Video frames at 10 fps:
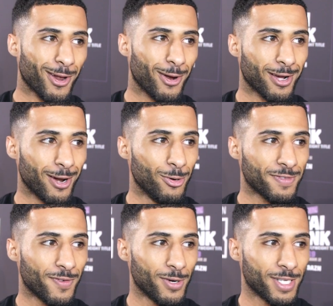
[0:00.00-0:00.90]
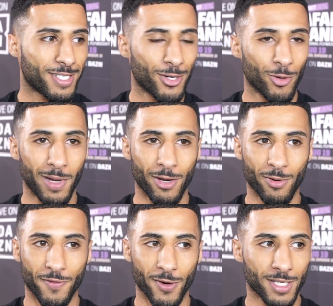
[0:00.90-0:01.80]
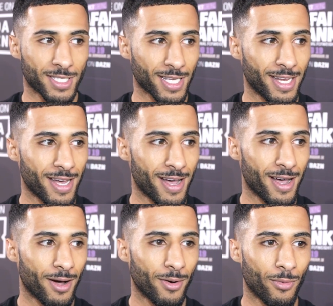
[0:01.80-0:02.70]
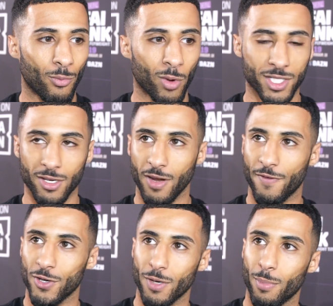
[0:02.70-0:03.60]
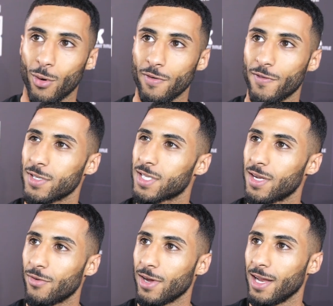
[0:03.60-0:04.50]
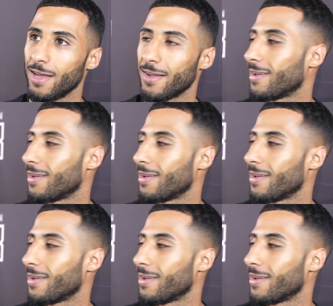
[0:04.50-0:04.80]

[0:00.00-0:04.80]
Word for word: cl- close fights are normally good fights, and uh, one-sided fights are boring fights, Not really?